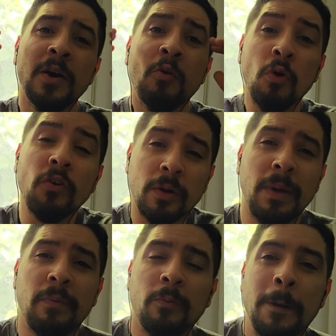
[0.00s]
Welcome
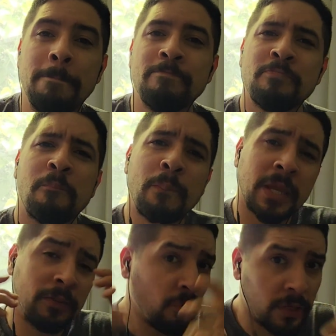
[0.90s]
everyone
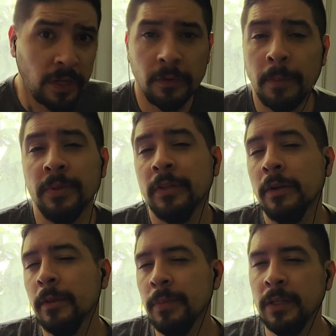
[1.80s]
to another
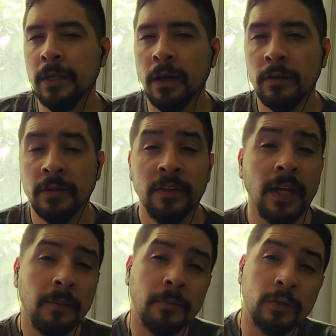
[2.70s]
episode of The Beatdown, the
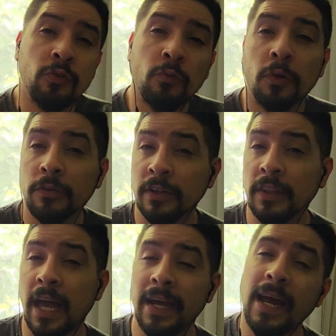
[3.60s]
segment where two worlds
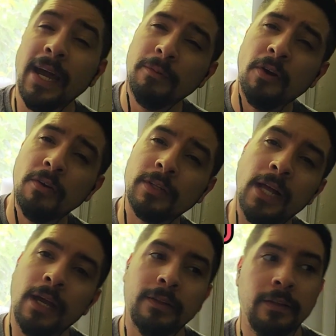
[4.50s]
collide. I'm your host,
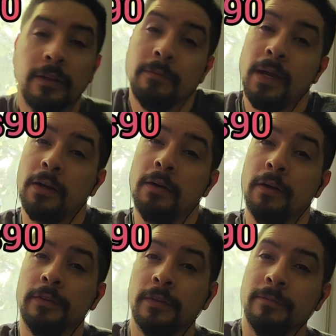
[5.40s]
Class, and this is my
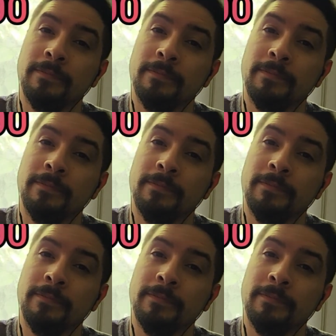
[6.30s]
co-host,